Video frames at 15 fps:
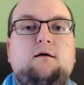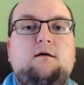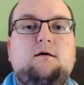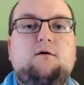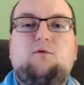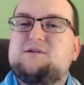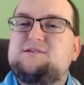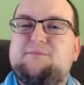
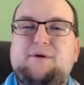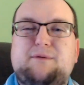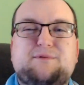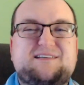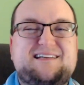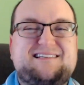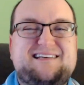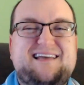What's up,
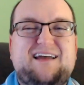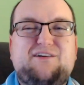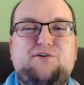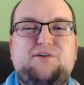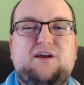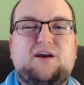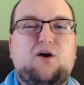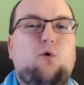peoples? It's
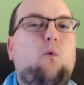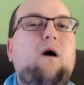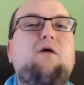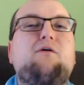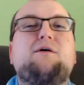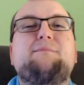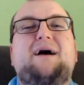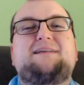Gendo here.
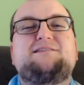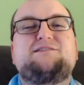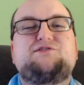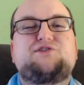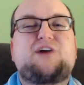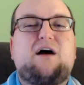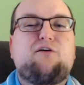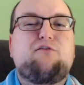Welcome back to the
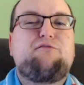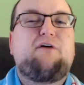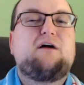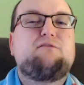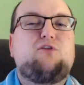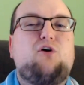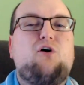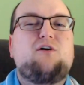Chicago
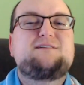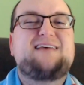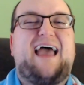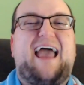Fire Vlogs,